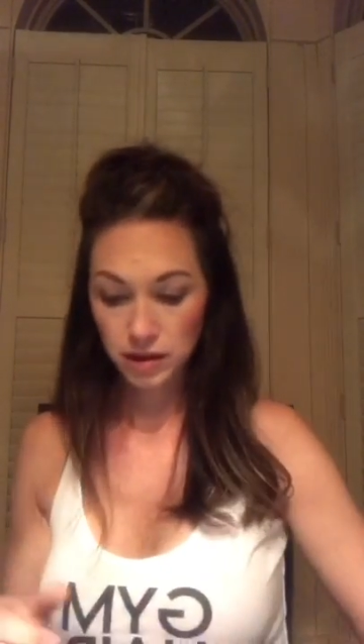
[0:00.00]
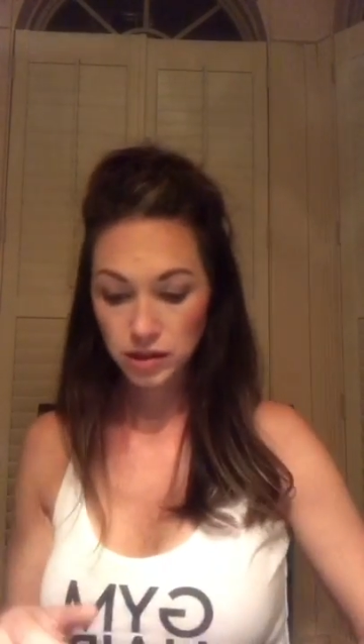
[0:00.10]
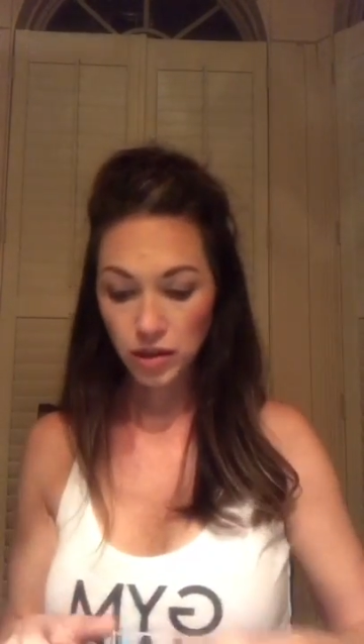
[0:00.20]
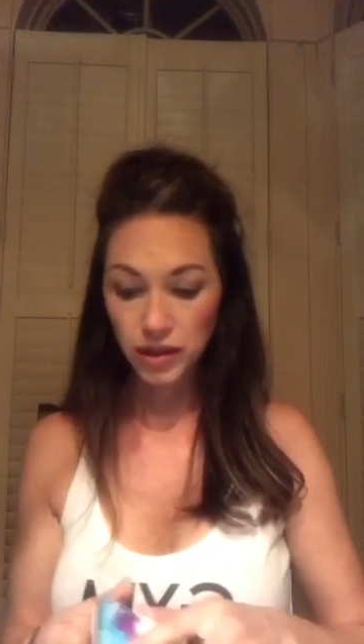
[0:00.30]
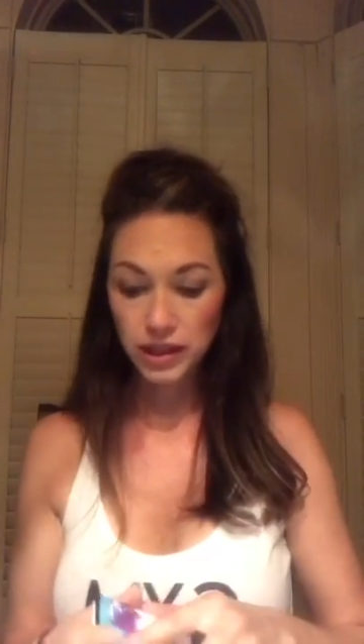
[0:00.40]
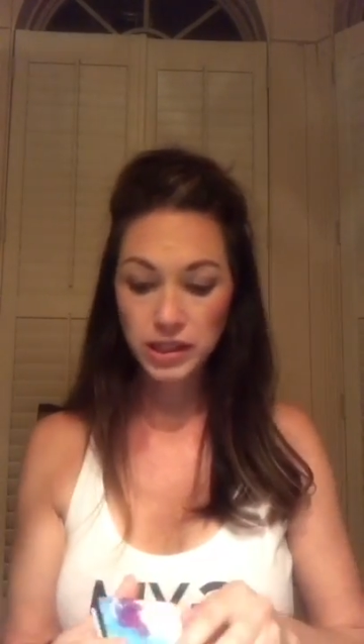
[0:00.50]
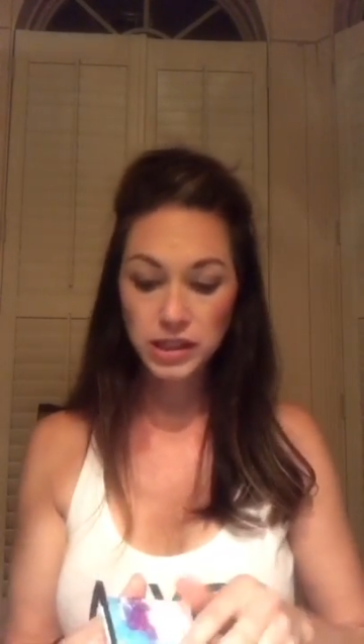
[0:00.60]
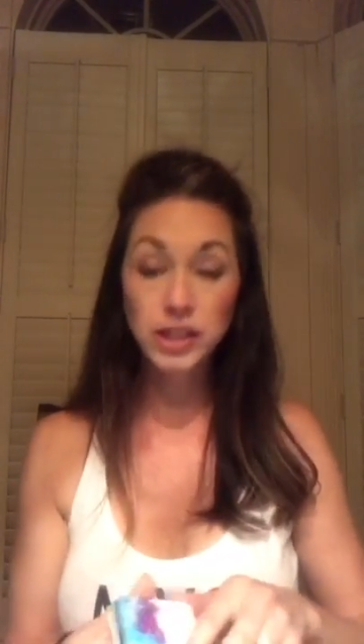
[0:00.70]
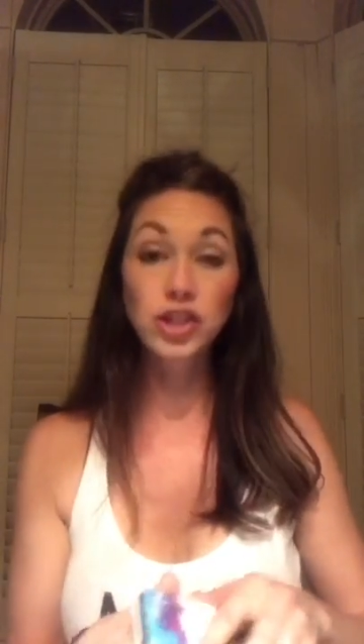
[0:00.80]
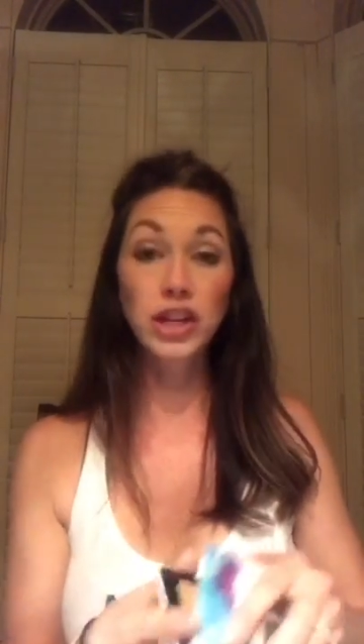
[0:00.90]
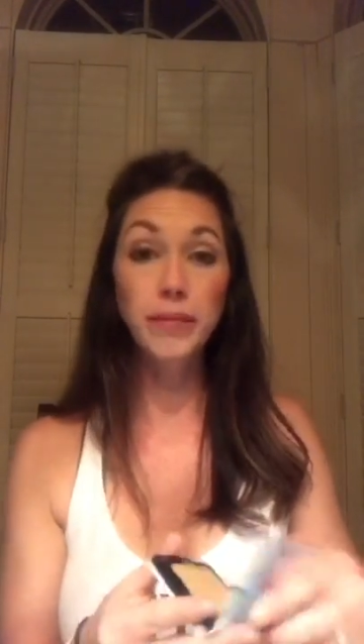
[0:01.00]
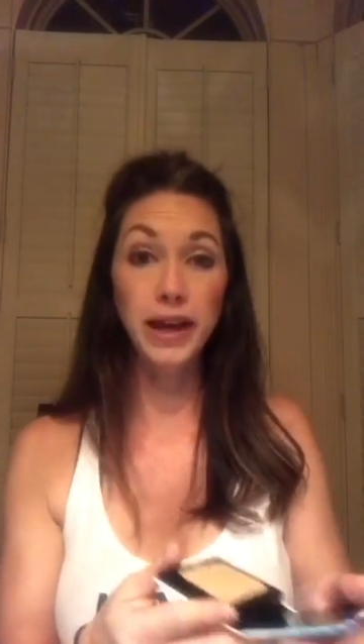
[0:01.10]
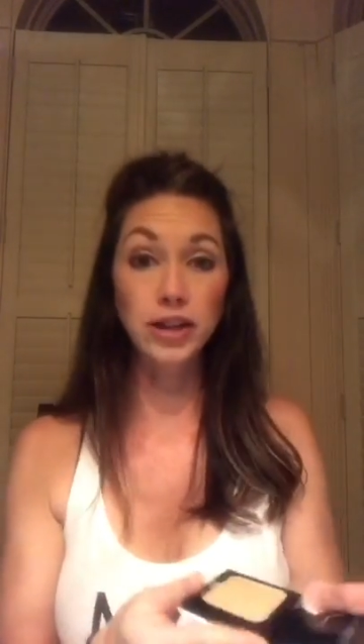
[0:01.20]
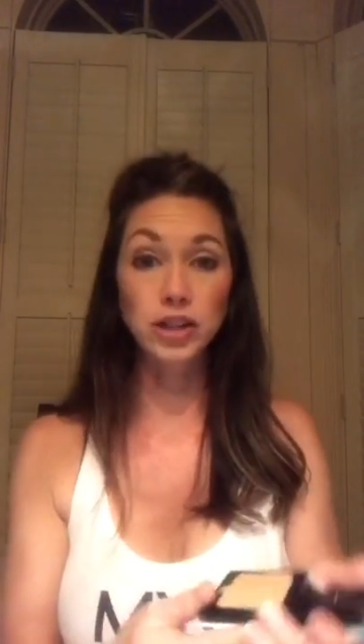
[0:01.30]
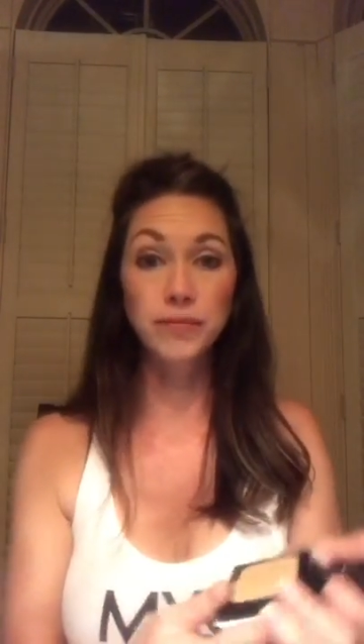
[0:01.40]
So this is the Gina
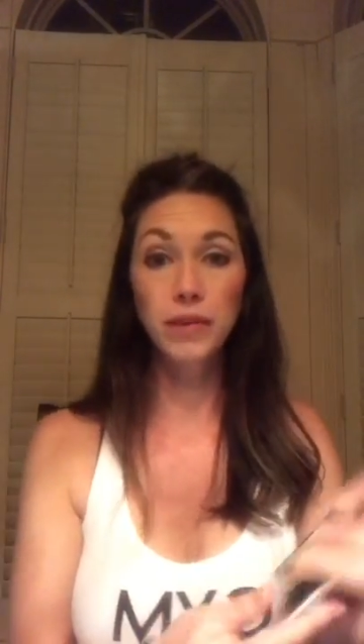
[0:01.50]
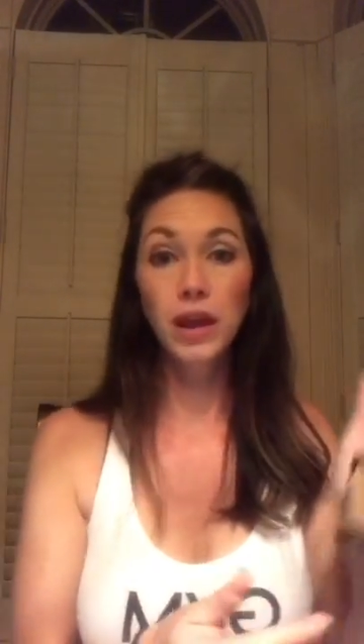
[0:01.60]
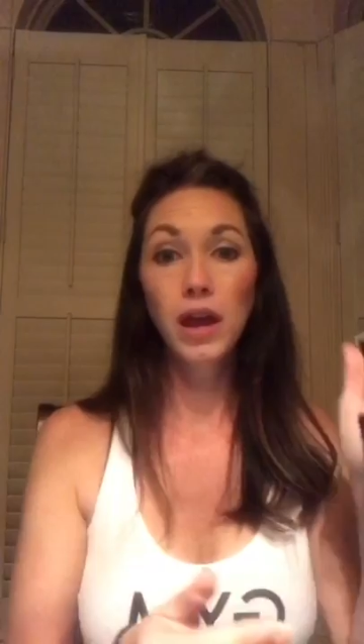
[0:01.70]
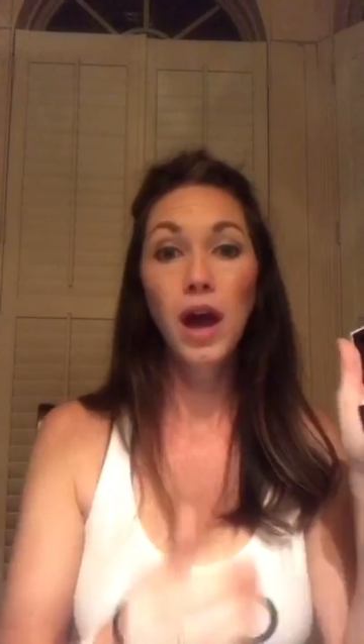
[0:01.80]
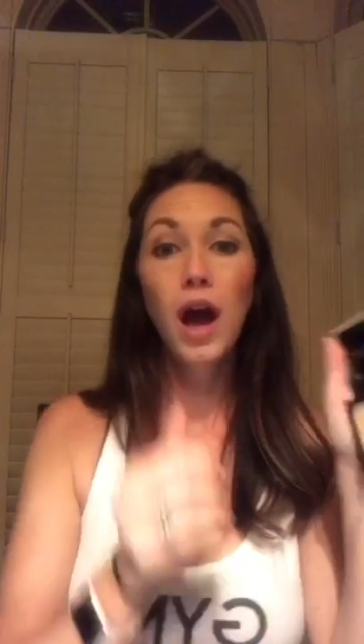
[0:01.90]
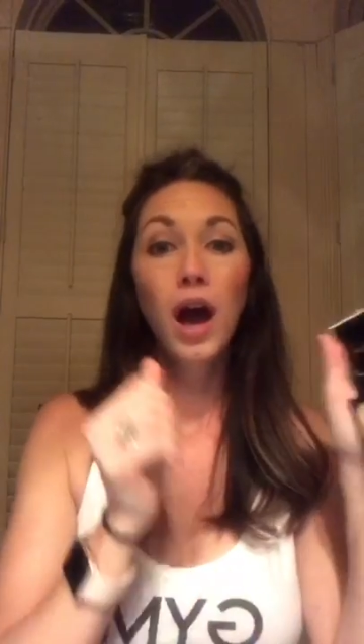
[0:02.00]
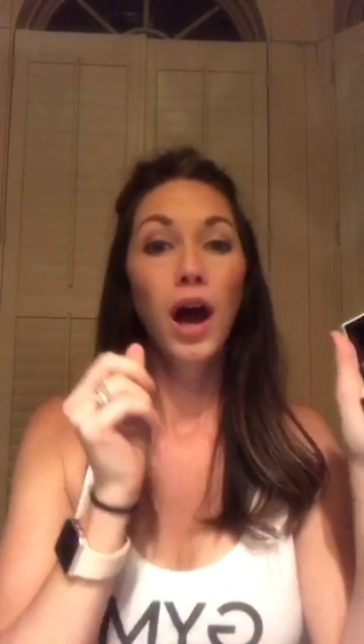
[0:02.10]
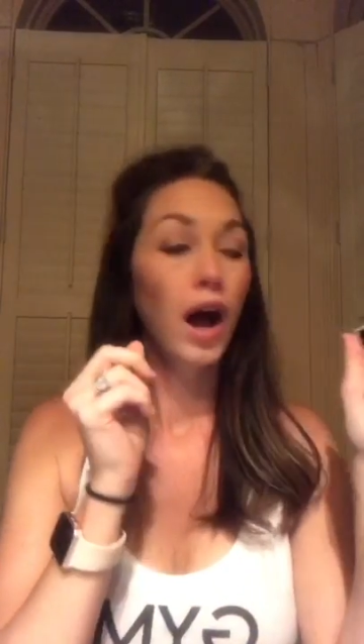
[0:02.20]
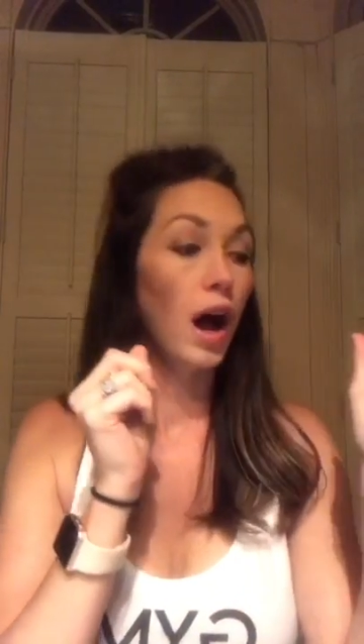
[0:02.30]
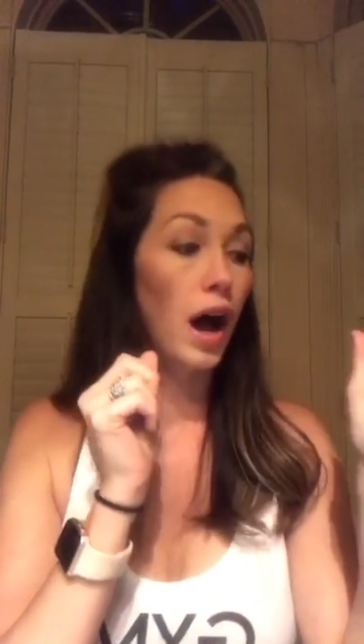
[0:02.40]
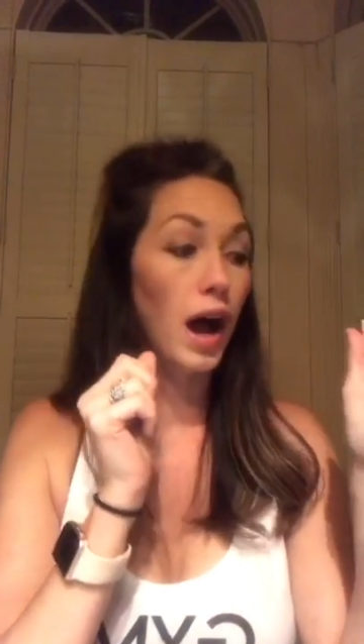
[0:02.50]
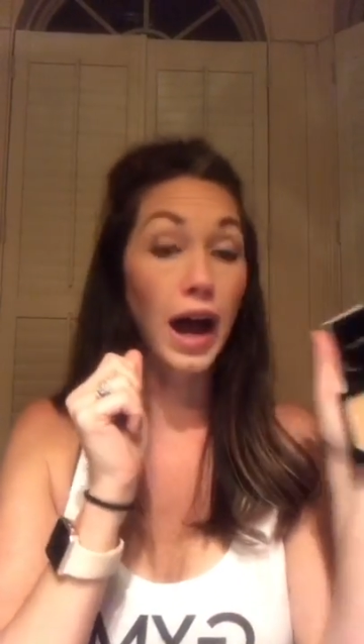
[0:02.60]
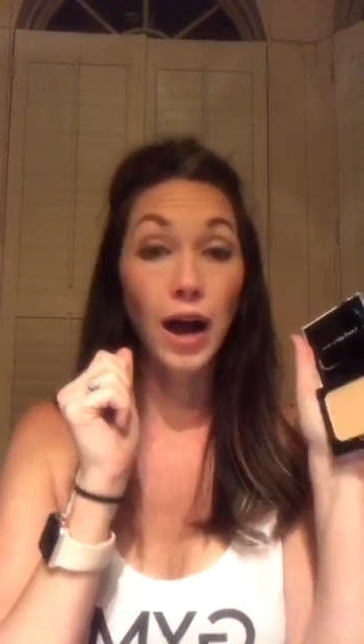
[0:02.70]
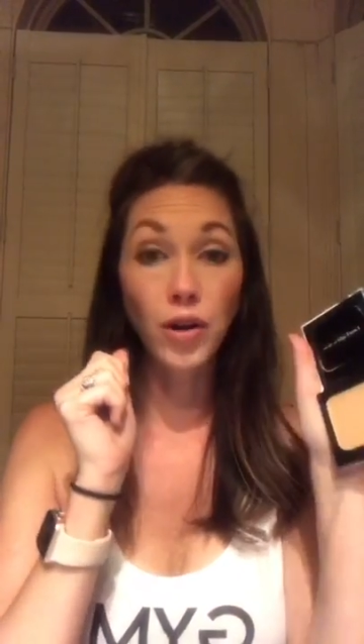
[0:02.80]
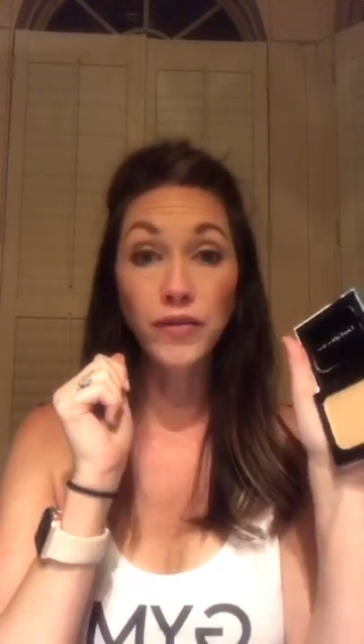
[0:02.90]
Beige.
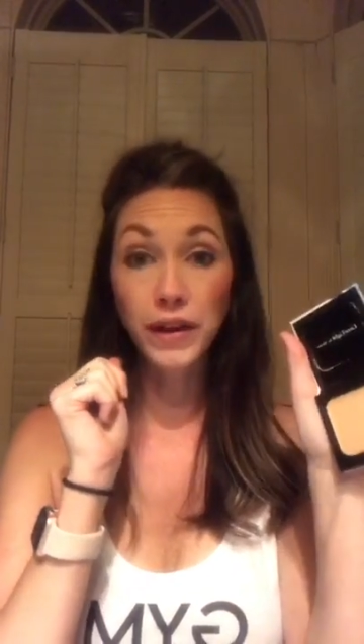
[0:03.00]
Our